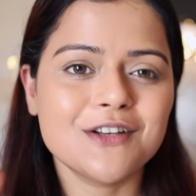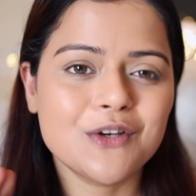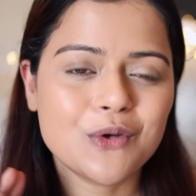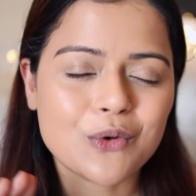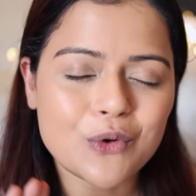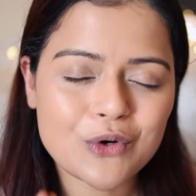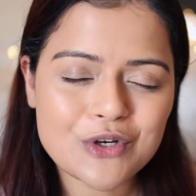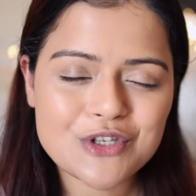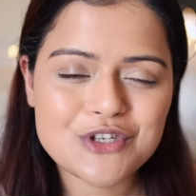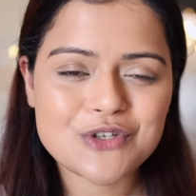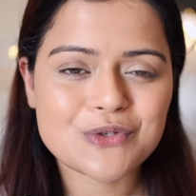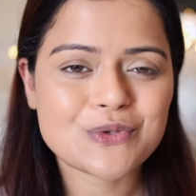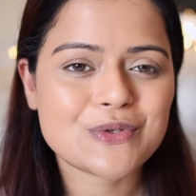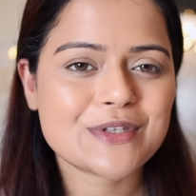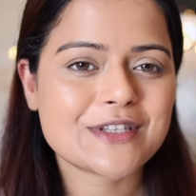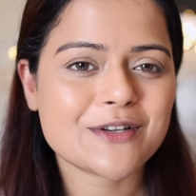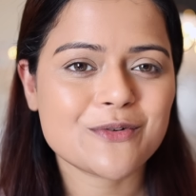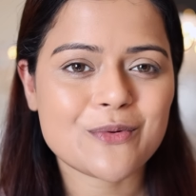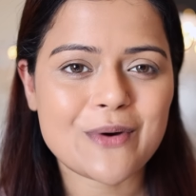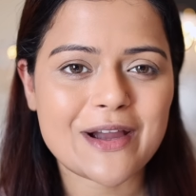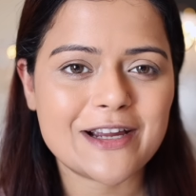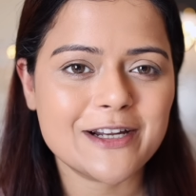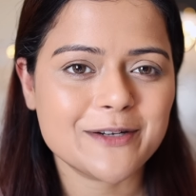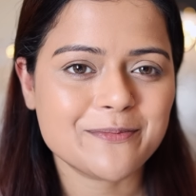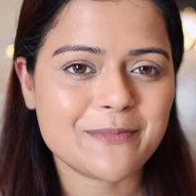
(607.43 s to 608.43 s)
Don't choose a
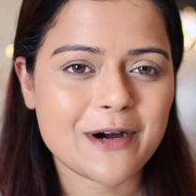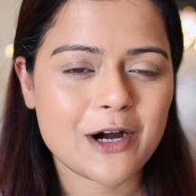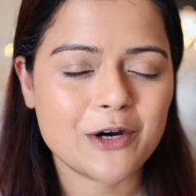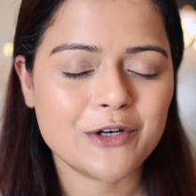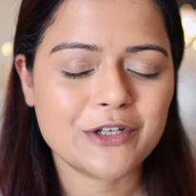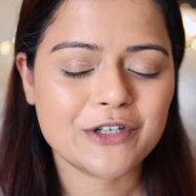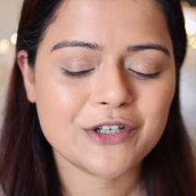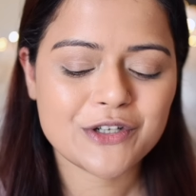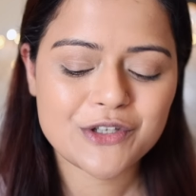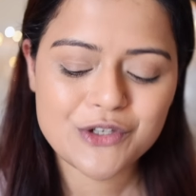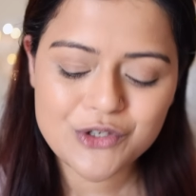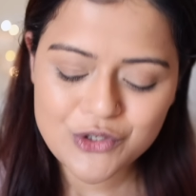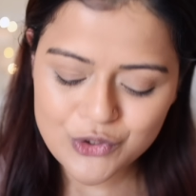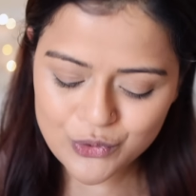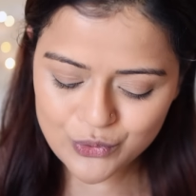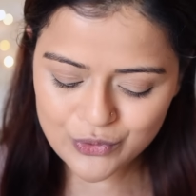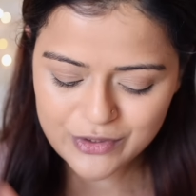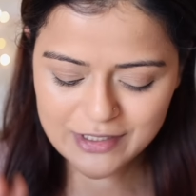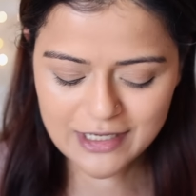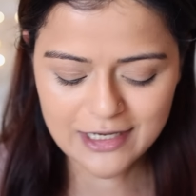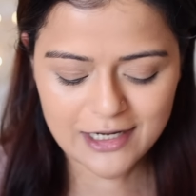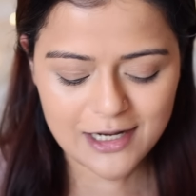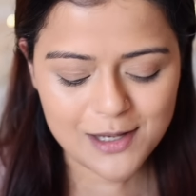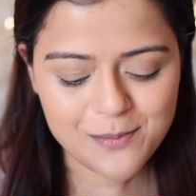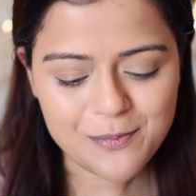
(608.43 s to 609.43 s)
white powder.
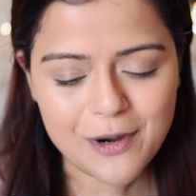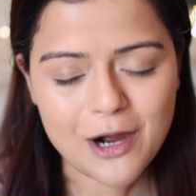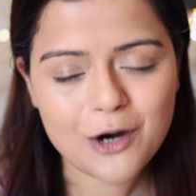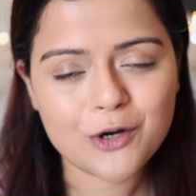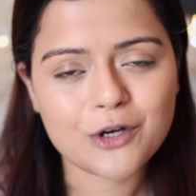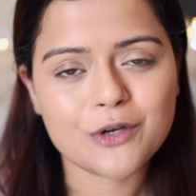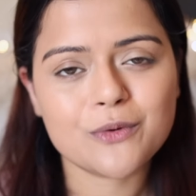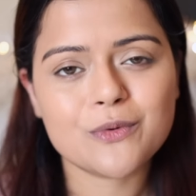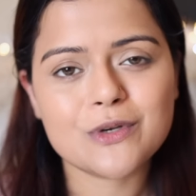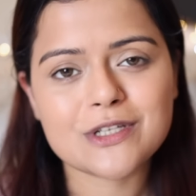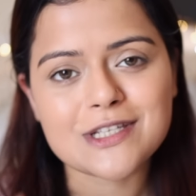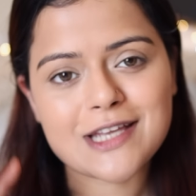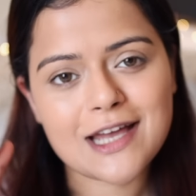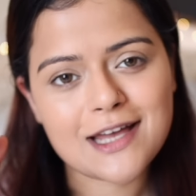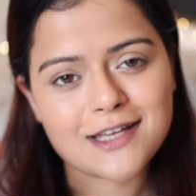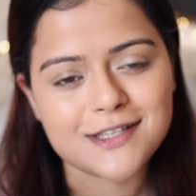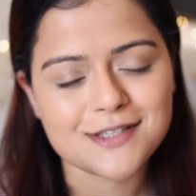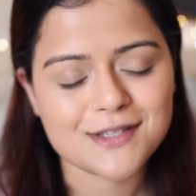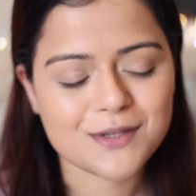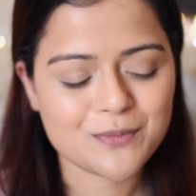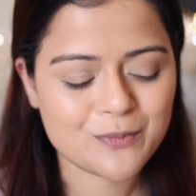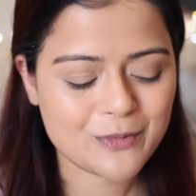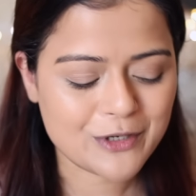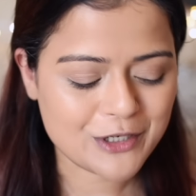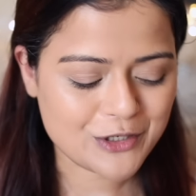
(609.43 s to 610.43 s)
Choose any powder which
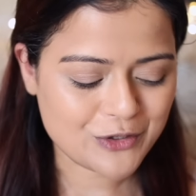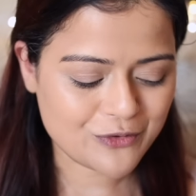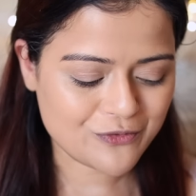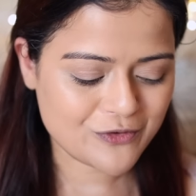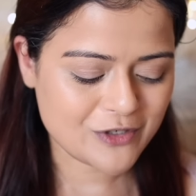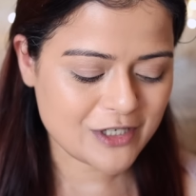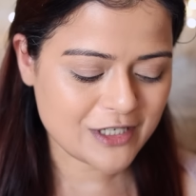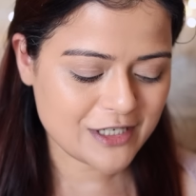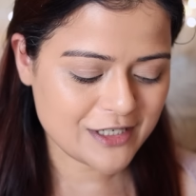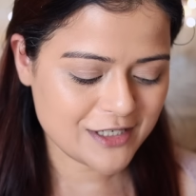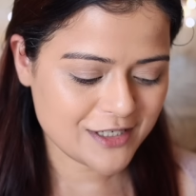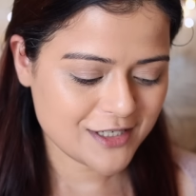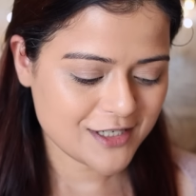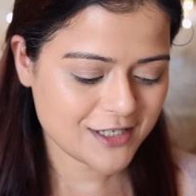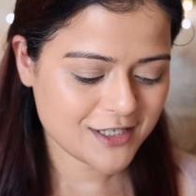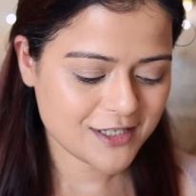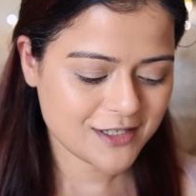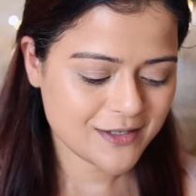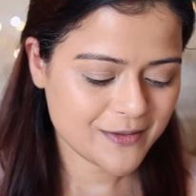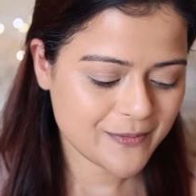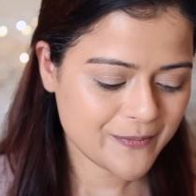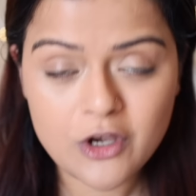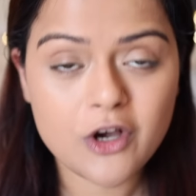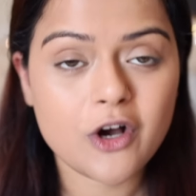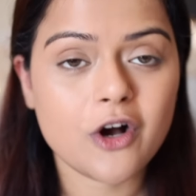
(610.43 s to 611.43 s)
has a bit of tint.
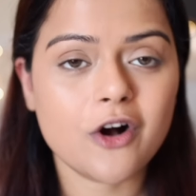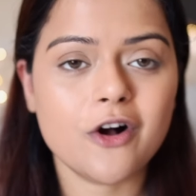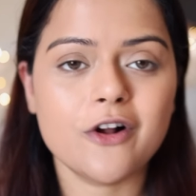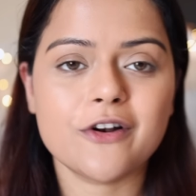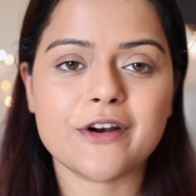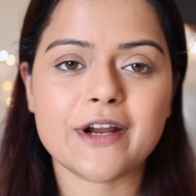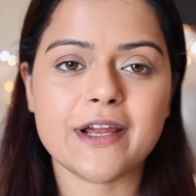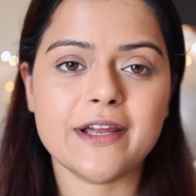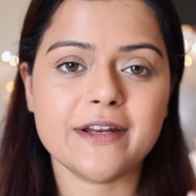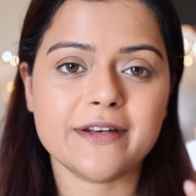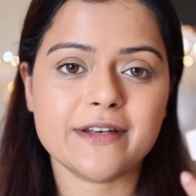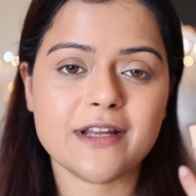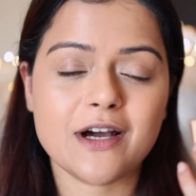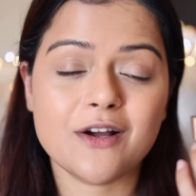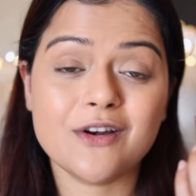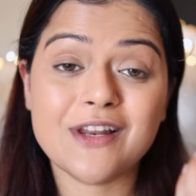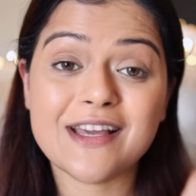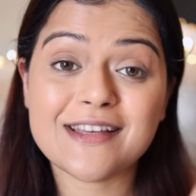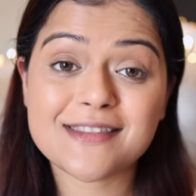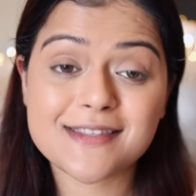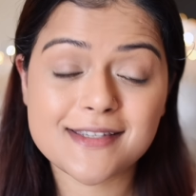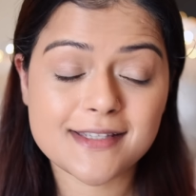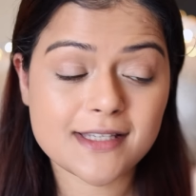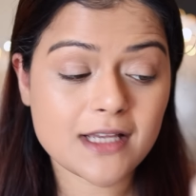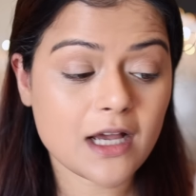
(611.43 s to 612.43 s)
Alright, now
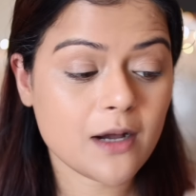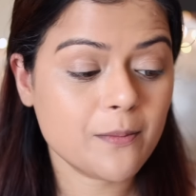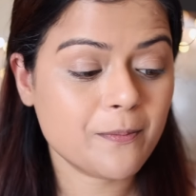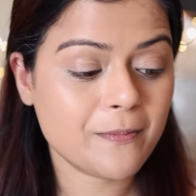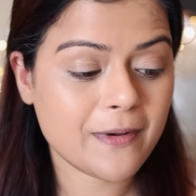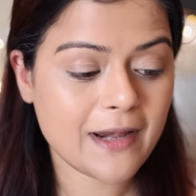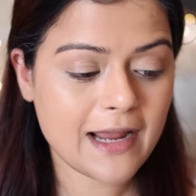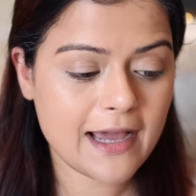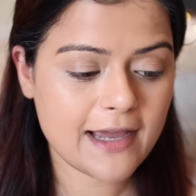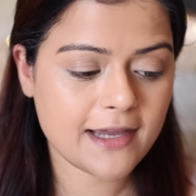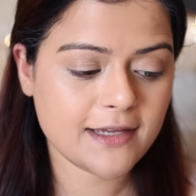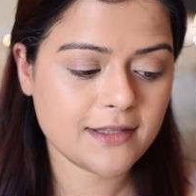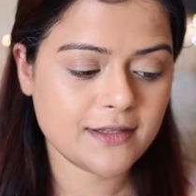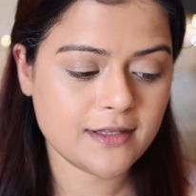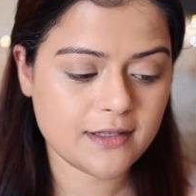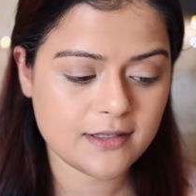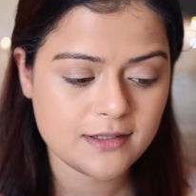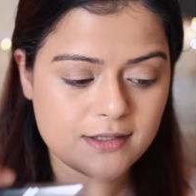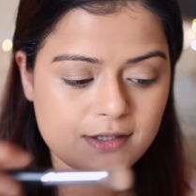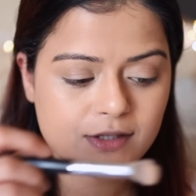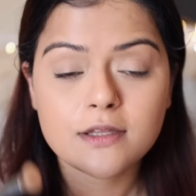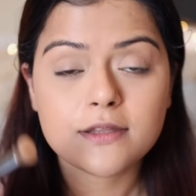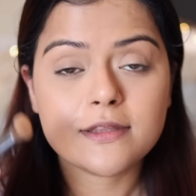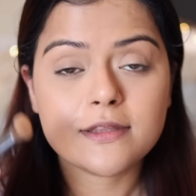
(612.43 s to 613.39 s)
let's apply this.